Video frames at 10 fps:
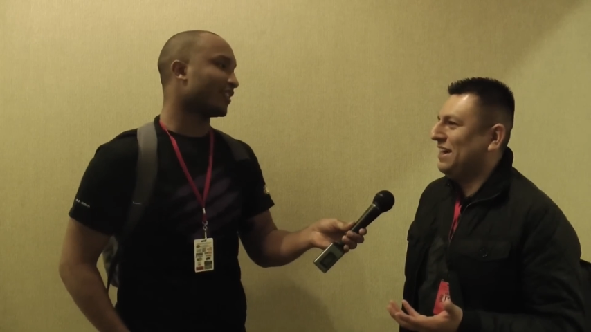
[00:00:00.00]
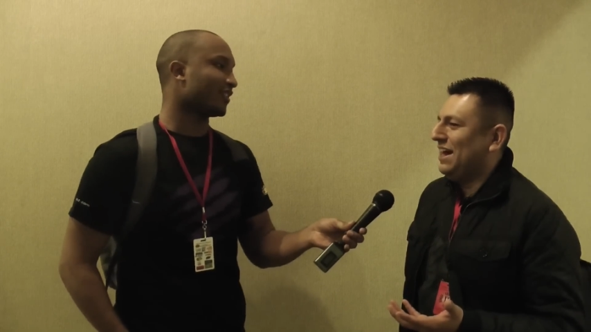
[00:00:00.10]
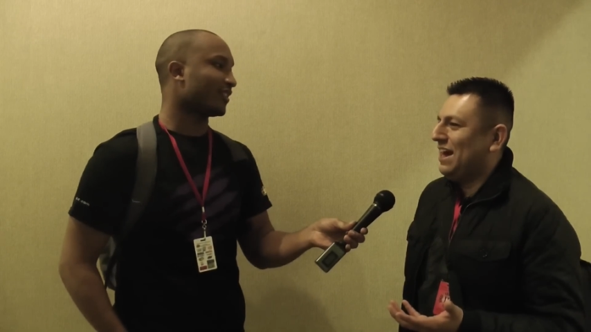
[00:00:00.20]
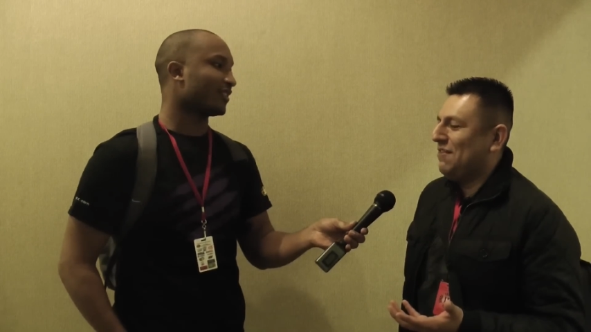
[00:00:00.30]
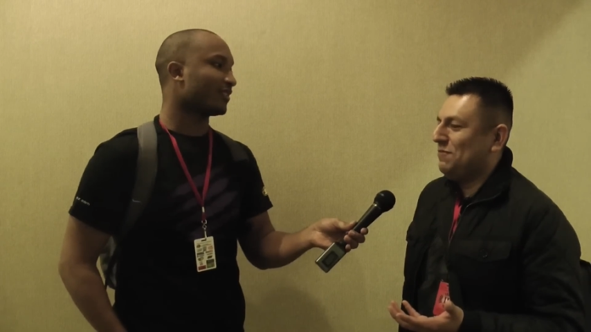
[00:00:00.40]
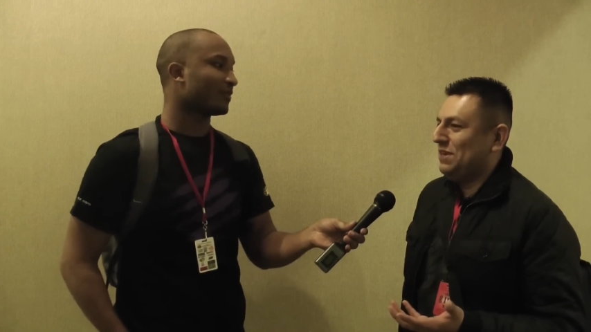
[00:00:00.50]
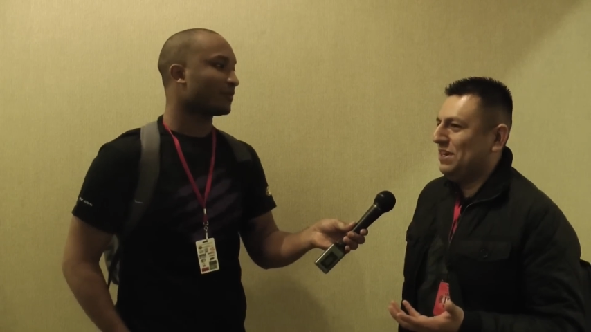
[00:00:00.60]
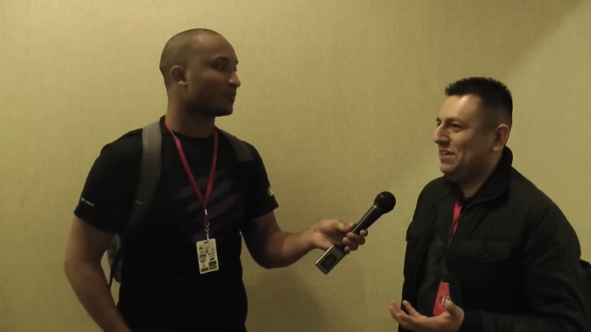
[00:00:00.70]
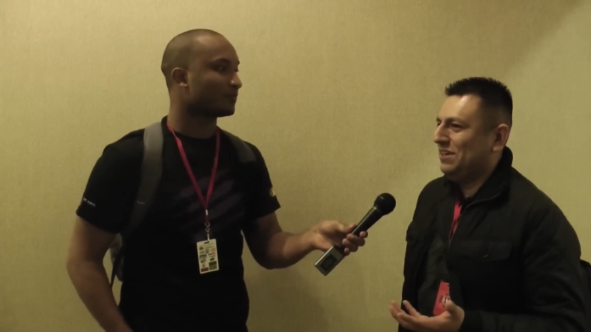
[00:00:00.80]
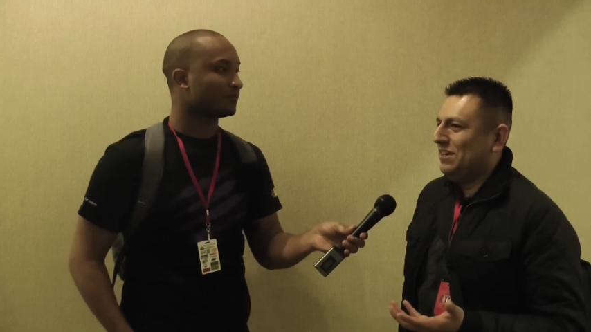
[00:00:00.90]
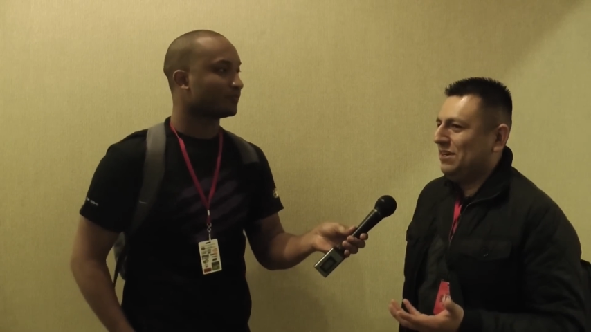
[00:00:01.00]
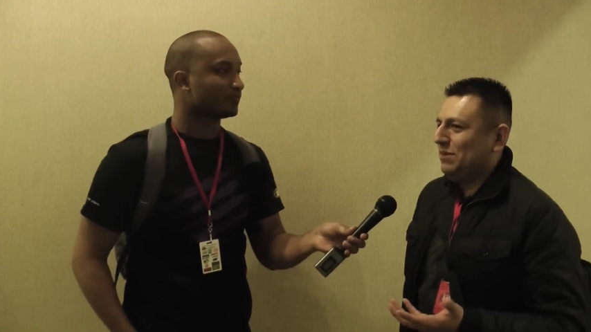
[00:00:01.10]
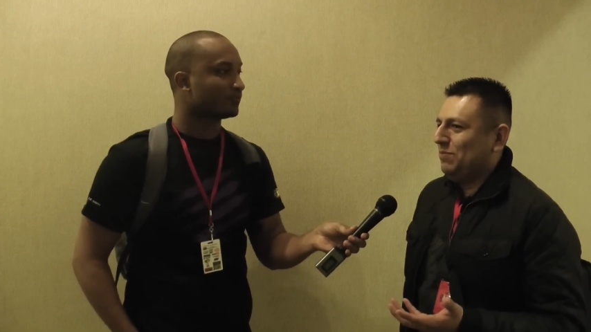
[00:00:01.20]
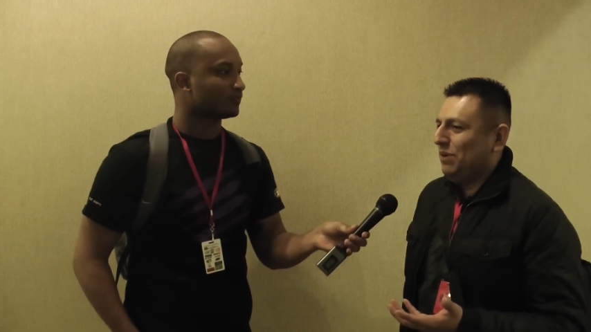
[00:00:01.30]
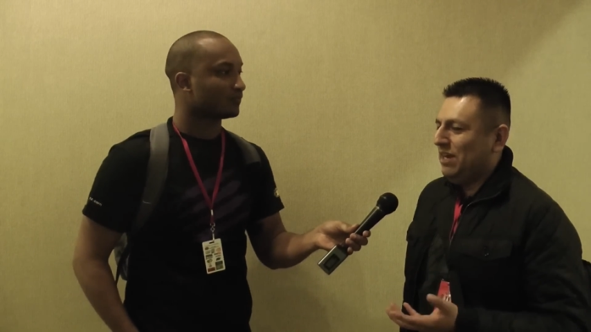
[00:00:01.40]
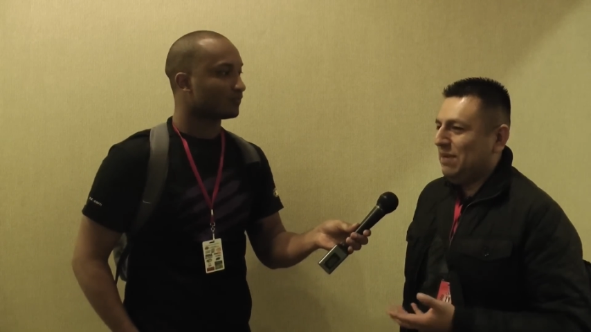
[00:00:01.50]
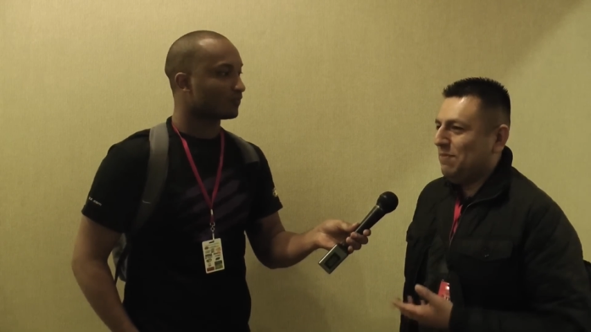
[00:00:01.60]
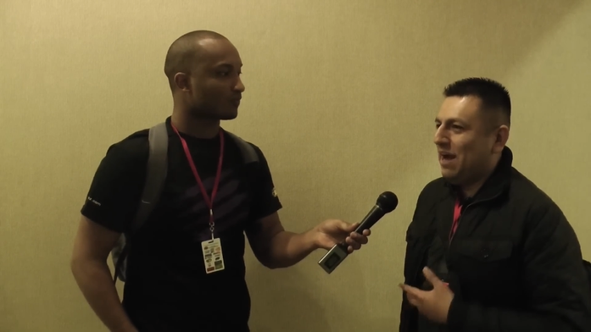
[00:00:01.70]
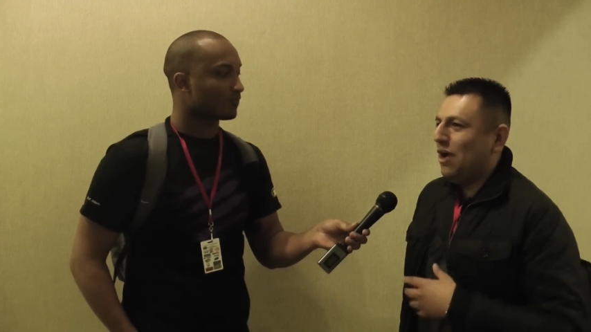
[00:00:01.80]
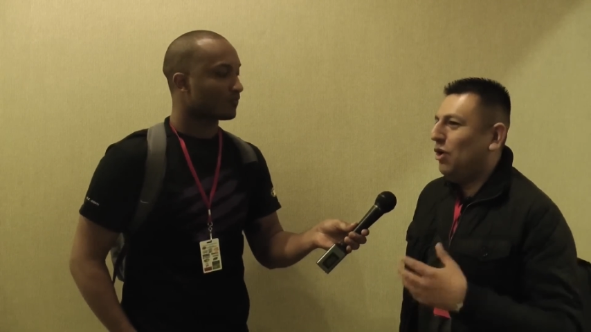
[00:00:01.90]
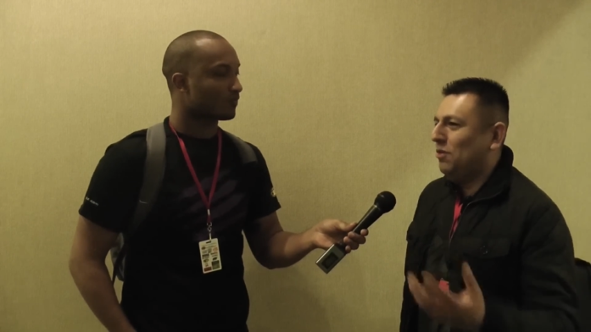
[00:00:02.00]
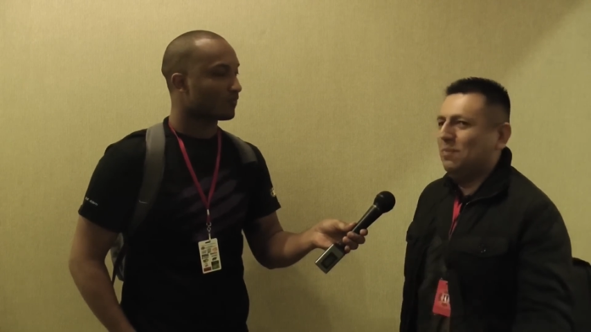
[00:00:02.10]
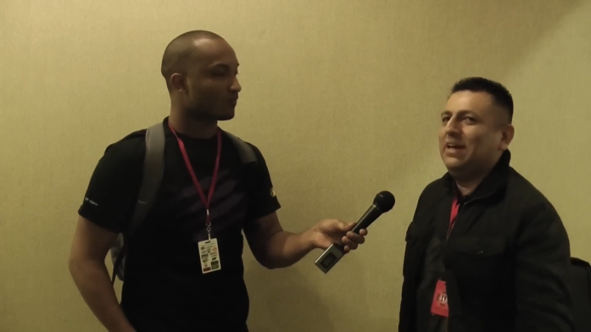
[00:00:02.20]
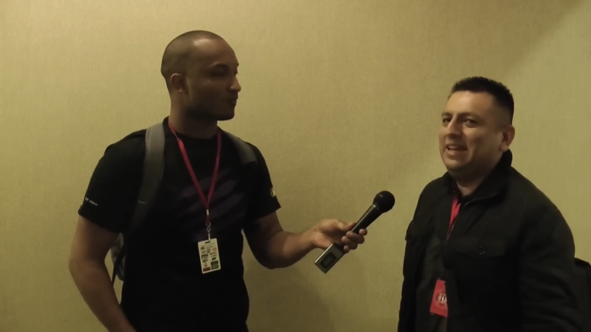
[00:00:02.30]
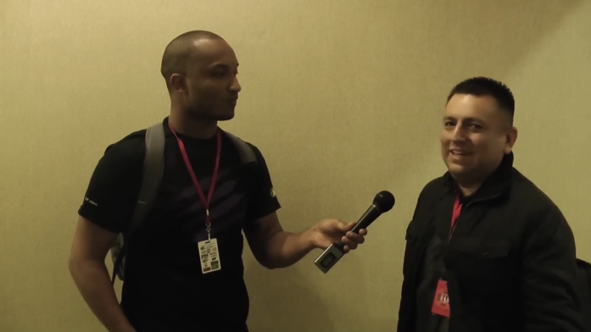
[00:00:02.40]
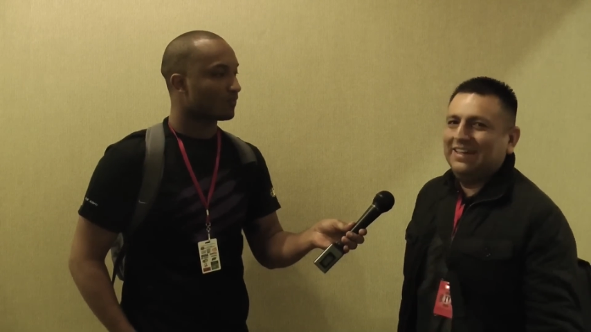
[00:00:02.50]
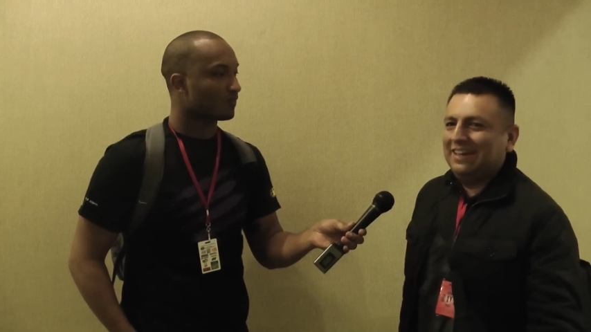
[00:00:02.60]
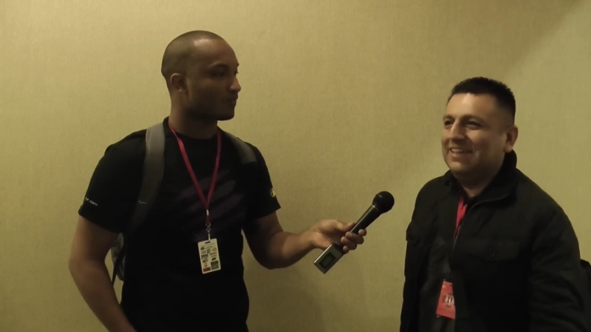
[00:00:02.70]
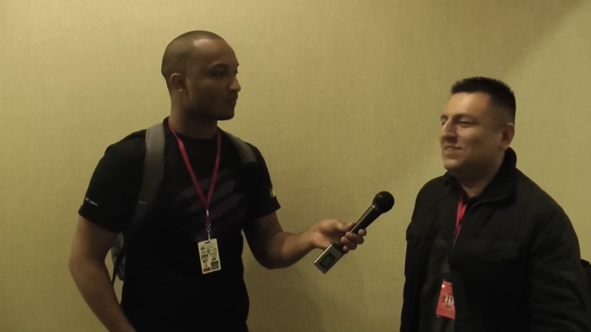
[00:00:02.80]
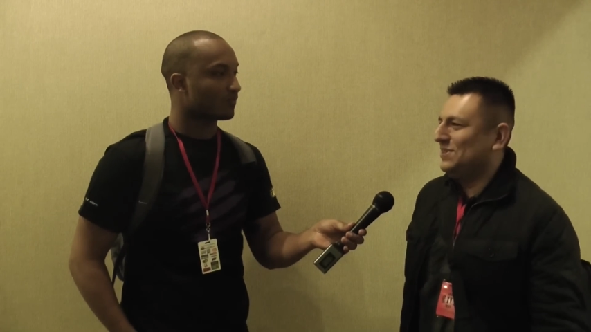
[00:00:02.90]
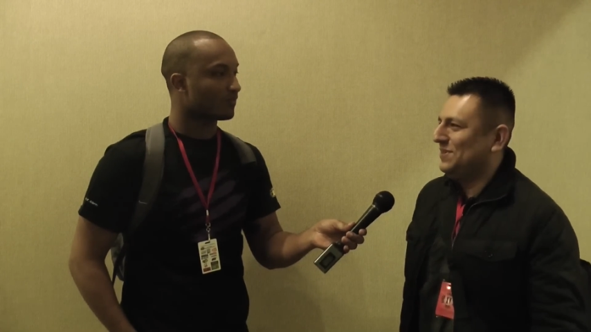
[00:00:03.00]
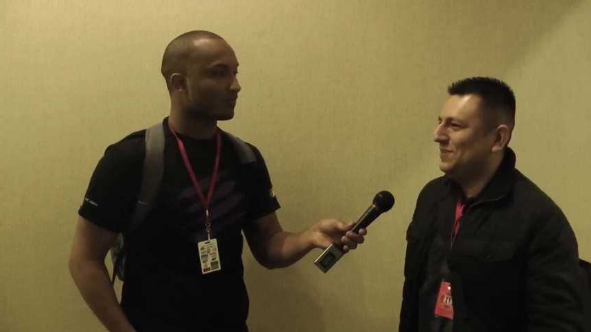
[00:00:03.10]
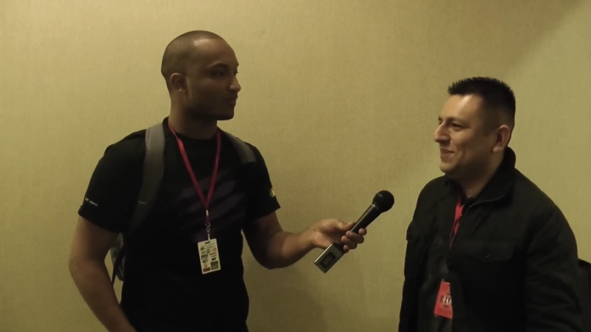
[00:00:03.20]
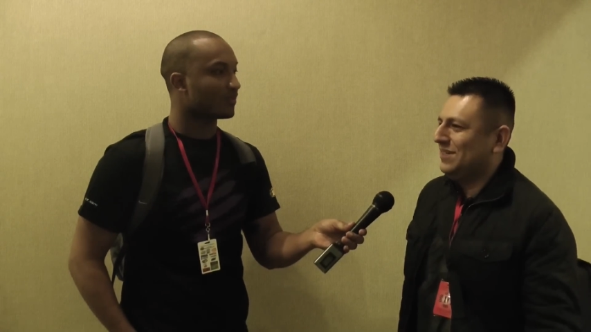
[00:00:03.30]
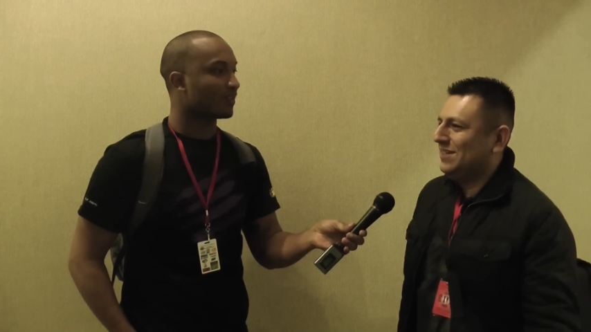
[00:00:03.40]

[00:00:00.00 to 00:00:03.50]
Speaker 1: that I've been putting my own money into?